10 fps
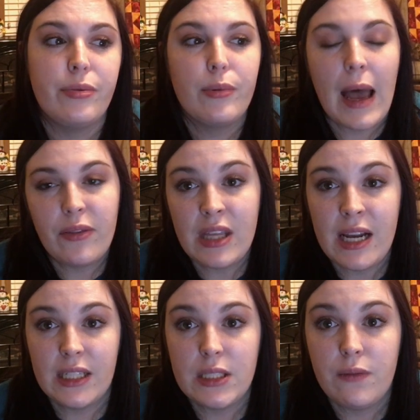throughout the
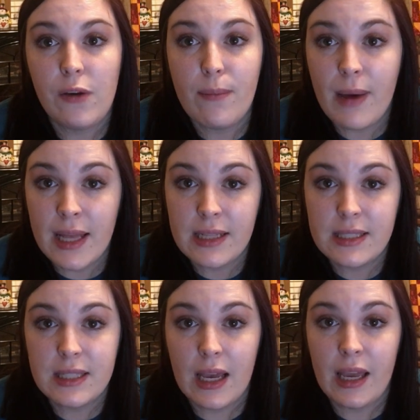next few
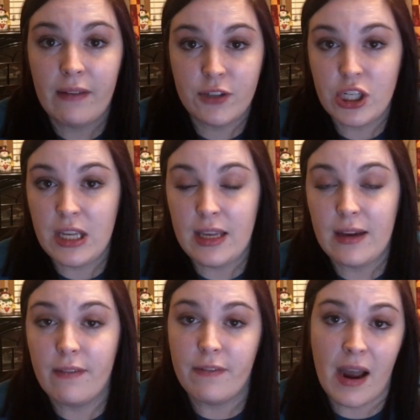months if
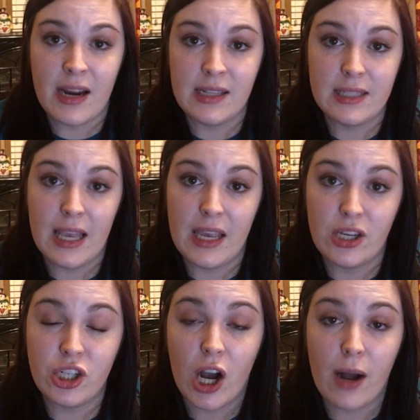she finds a
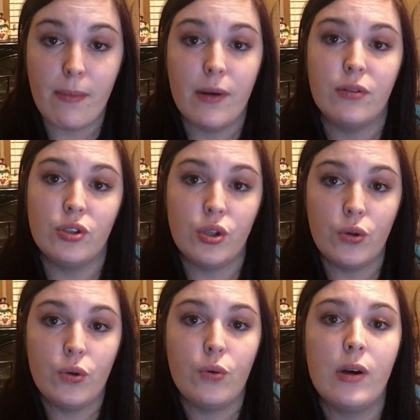job
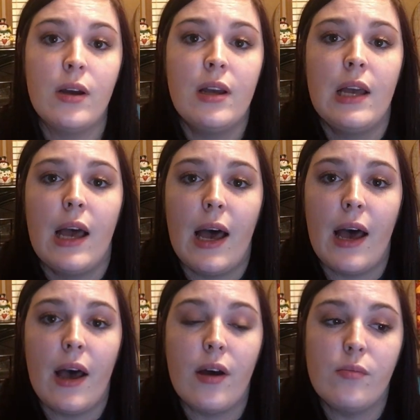to
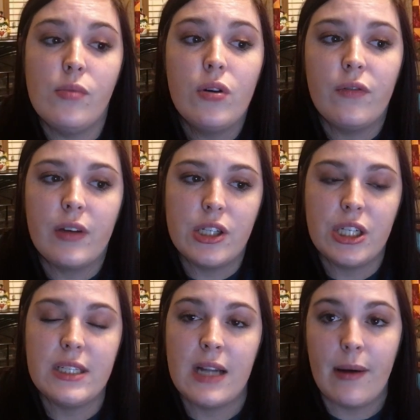uh, move because
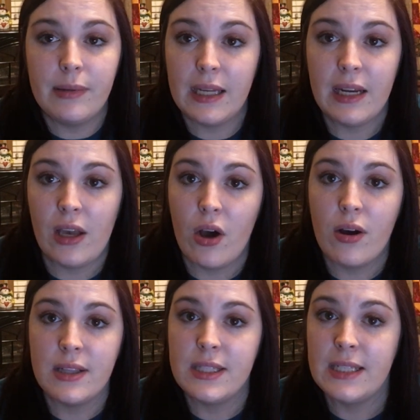she's not planning
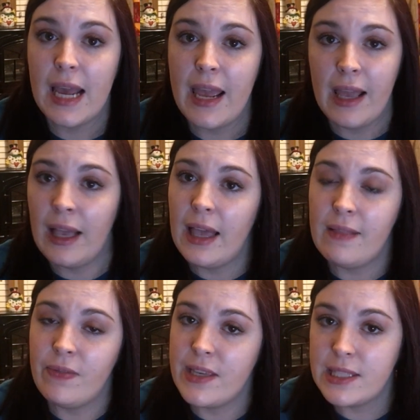on staying
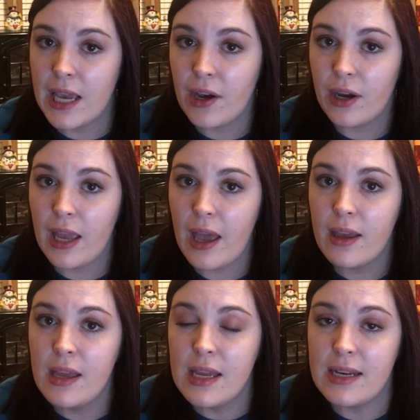in this area
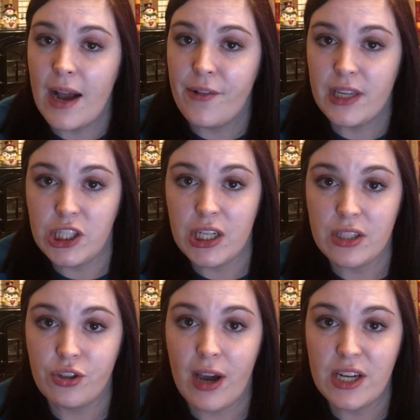now that she
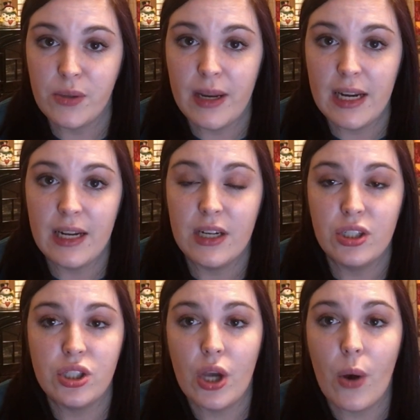has graduated.
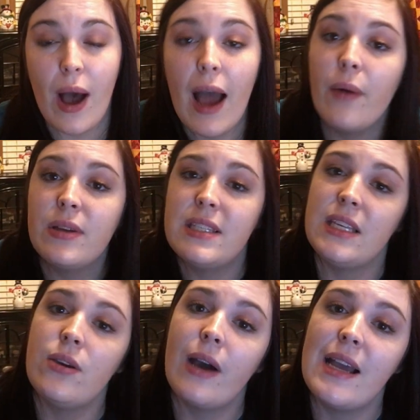So I will
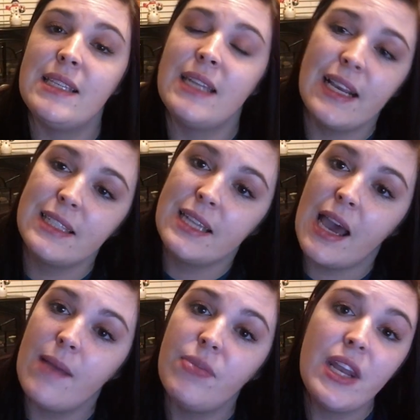see you guys next
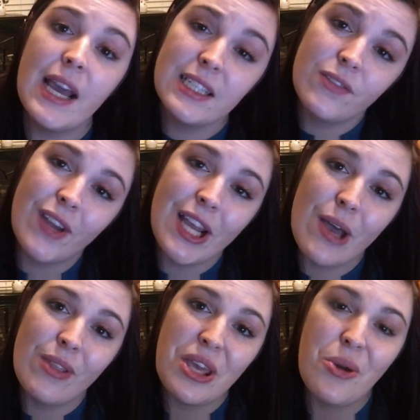time. The next
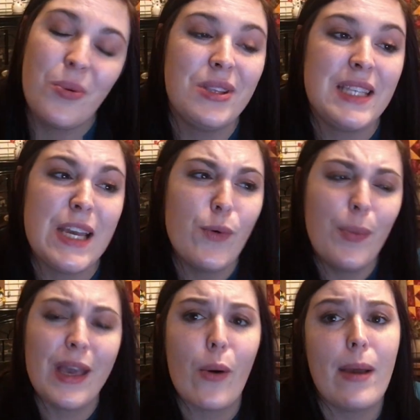video that you will see will
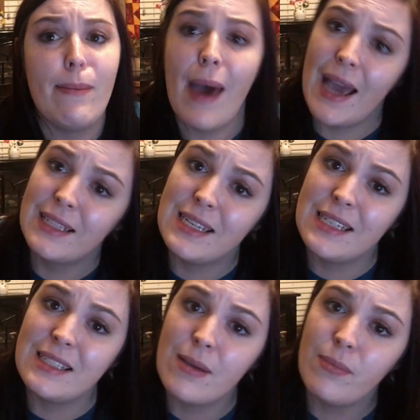be going back to
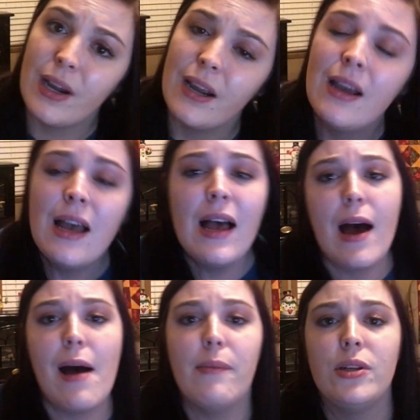December
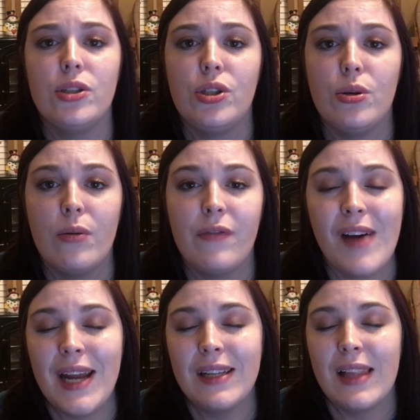um, to
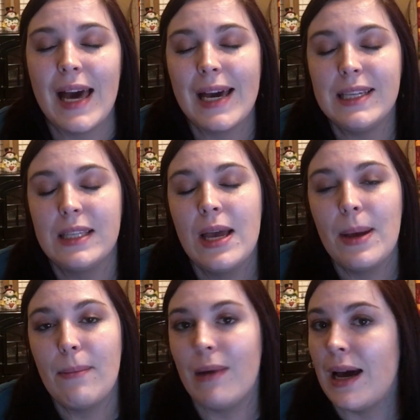finalize
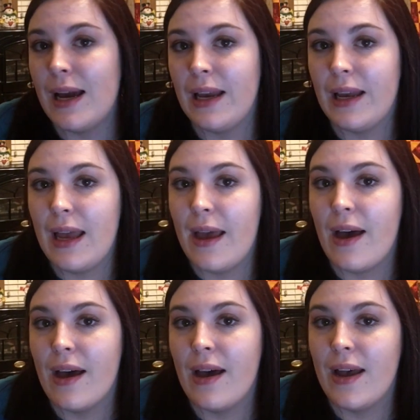my
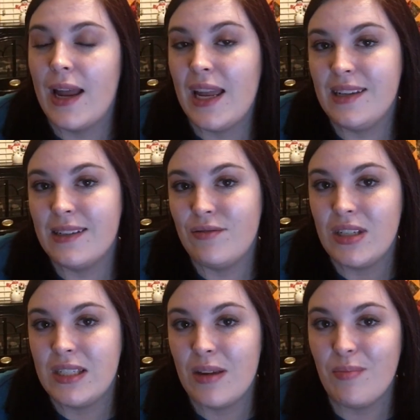uh, end of
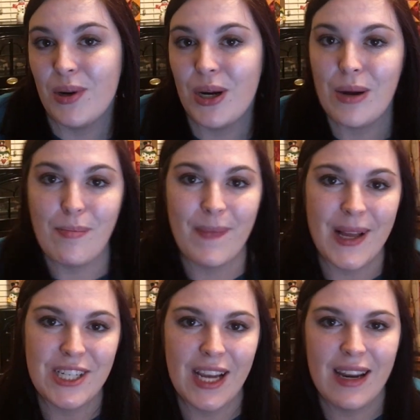December
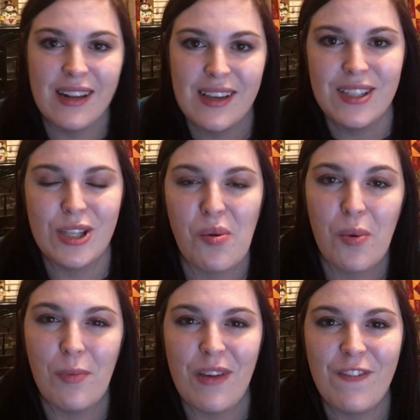budget. So
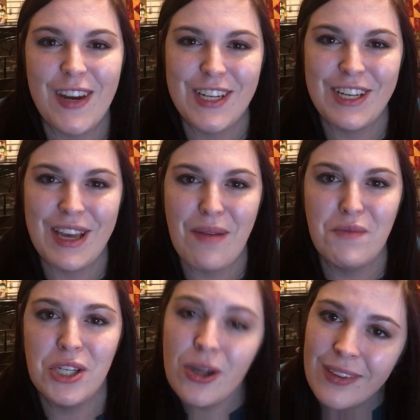we'll be finishing up
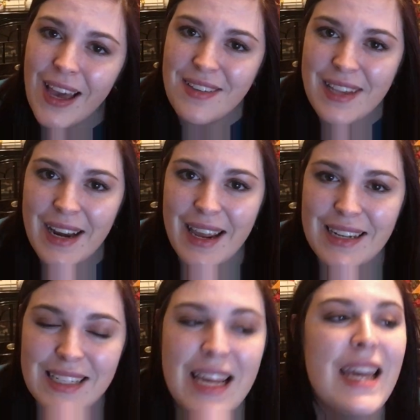
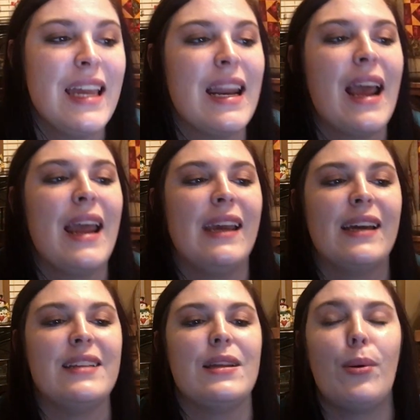2018
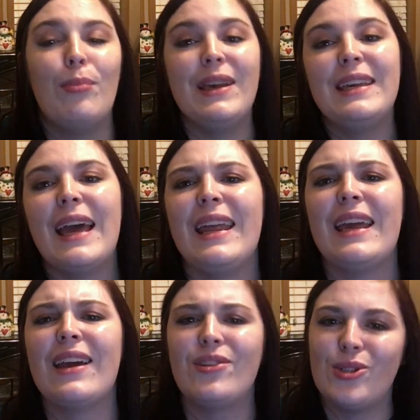and
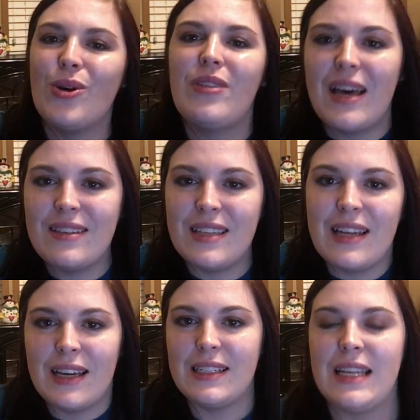beginning
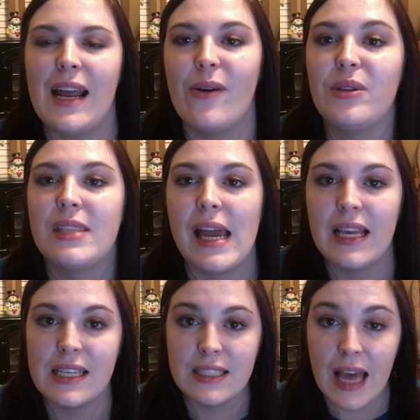2019. How
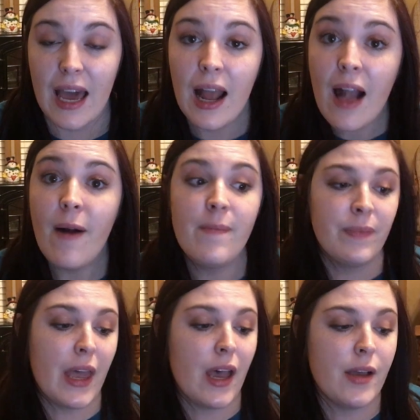exciting is that?
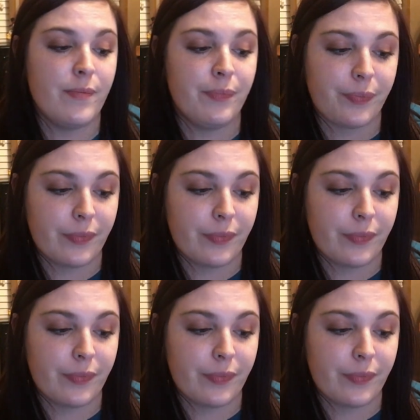Um,